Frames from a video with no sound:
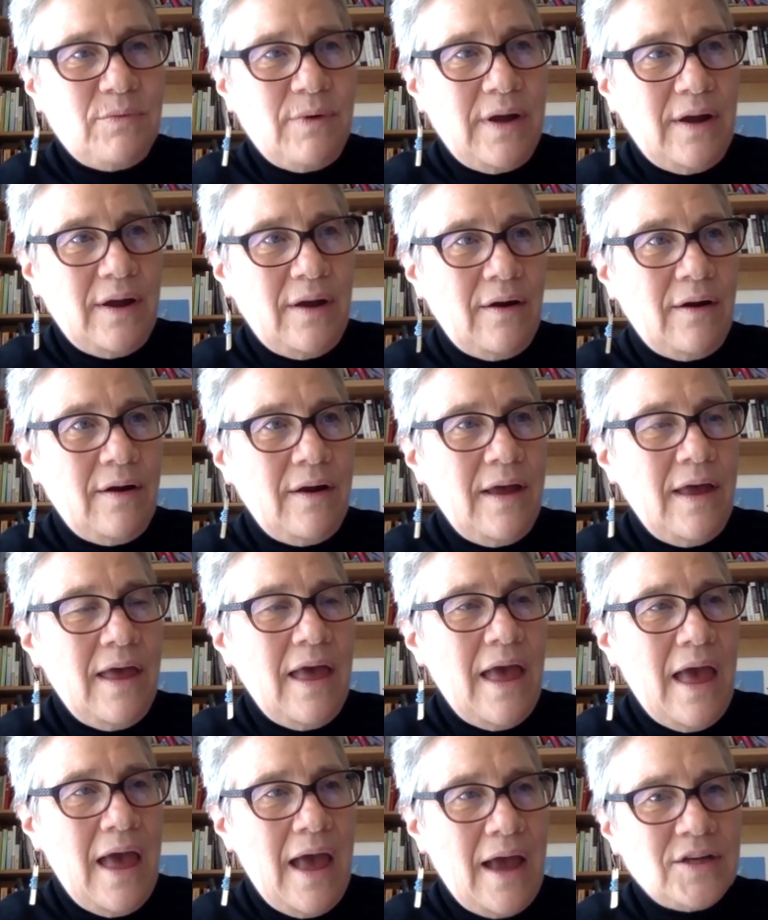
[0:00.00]
where
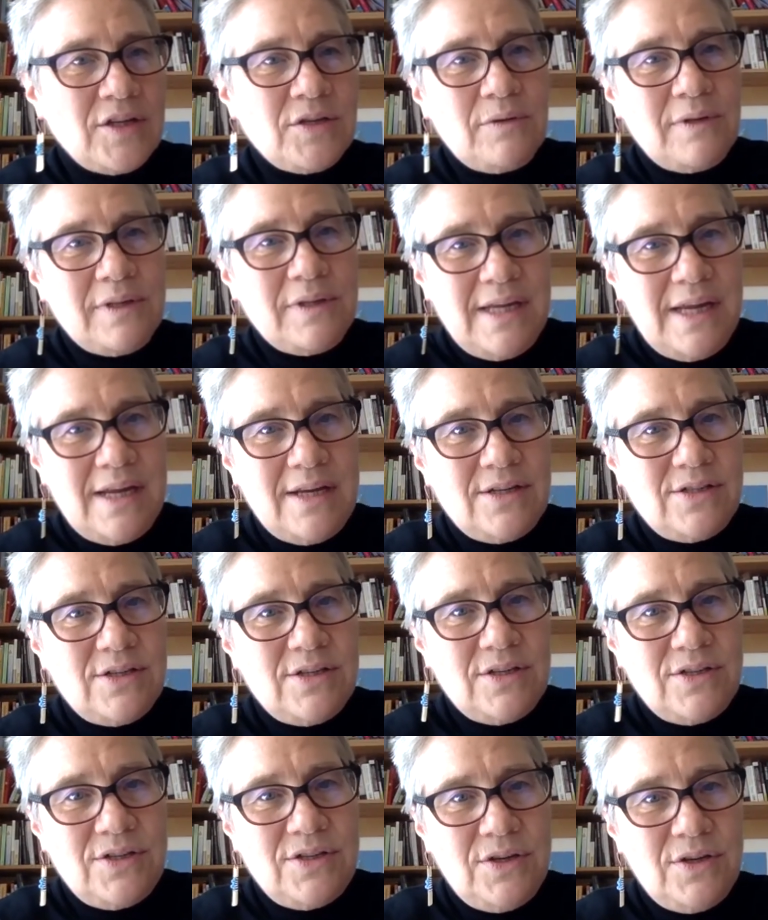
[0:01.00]
actual
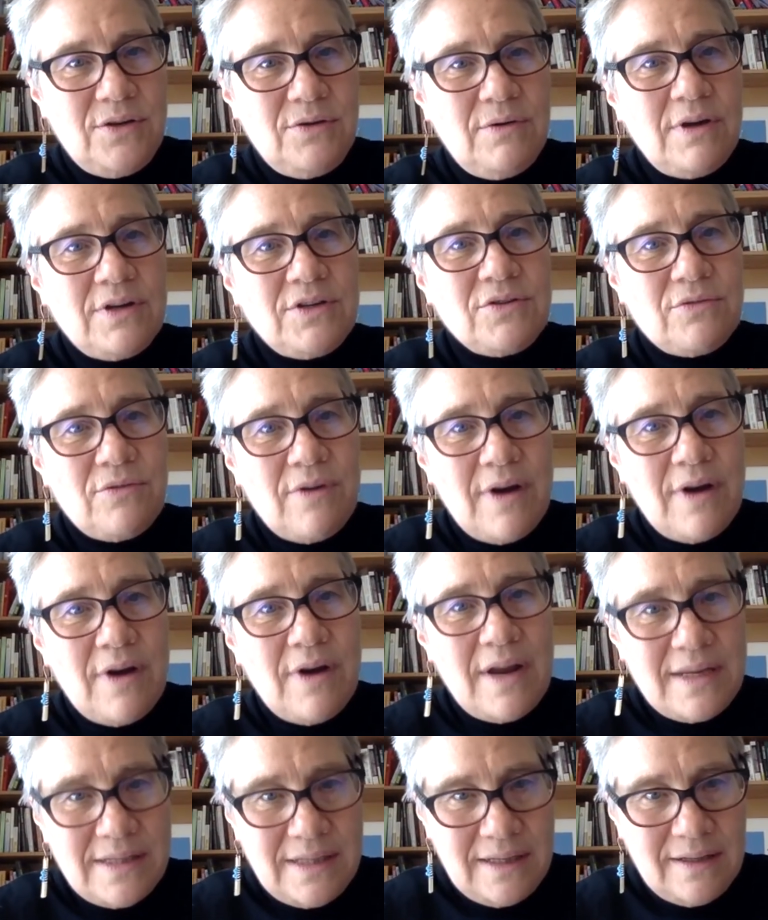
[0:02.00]
attention to
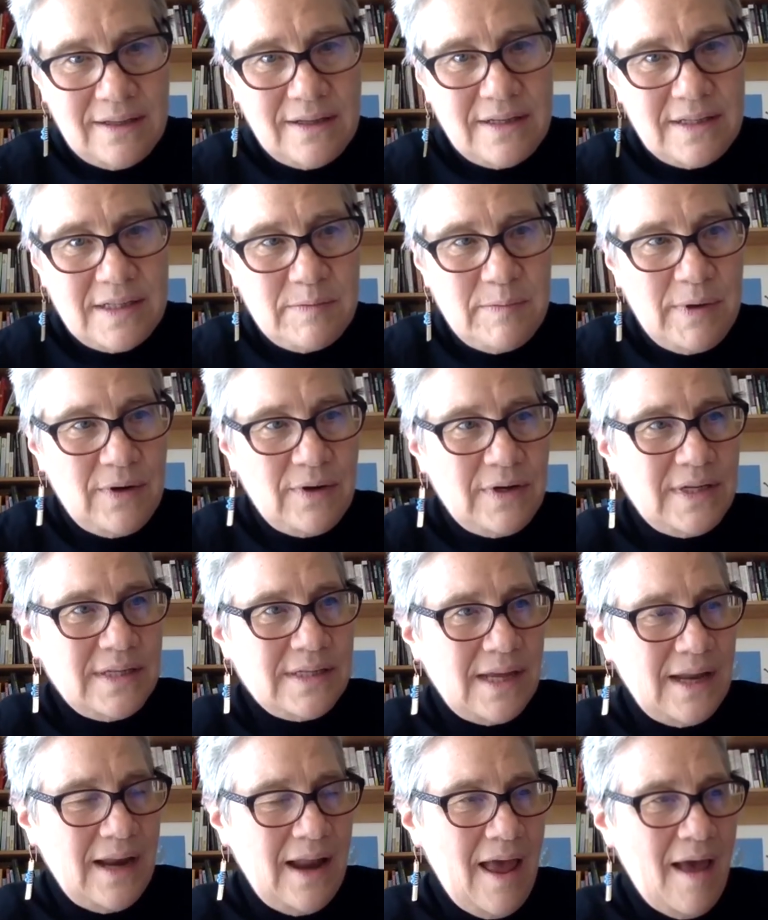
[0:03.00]
addressing the disparities
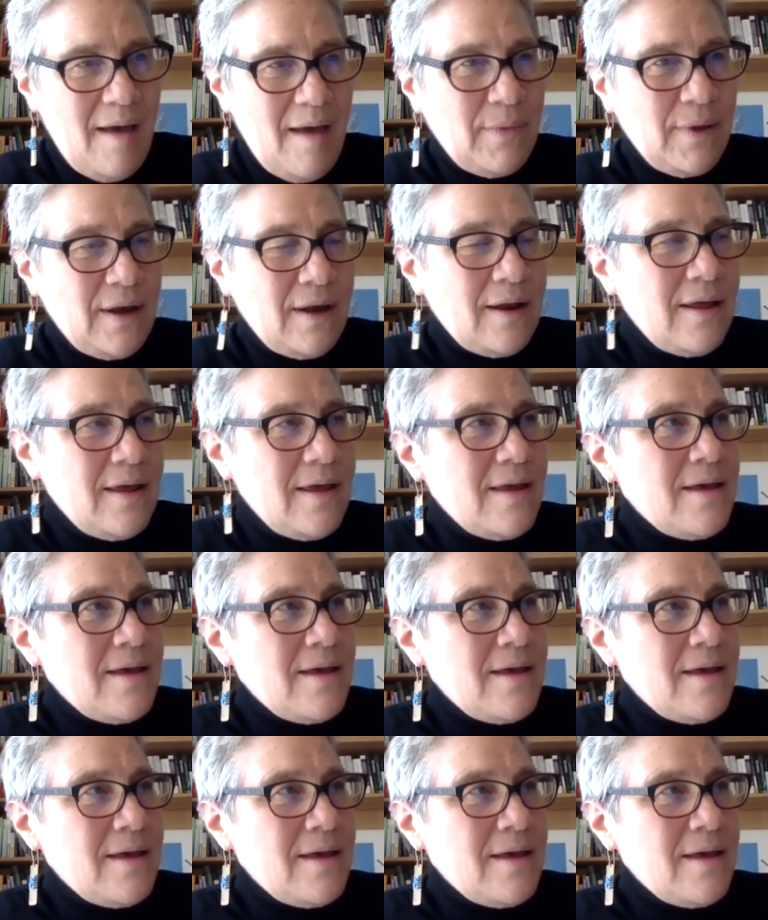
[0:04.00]
can happen?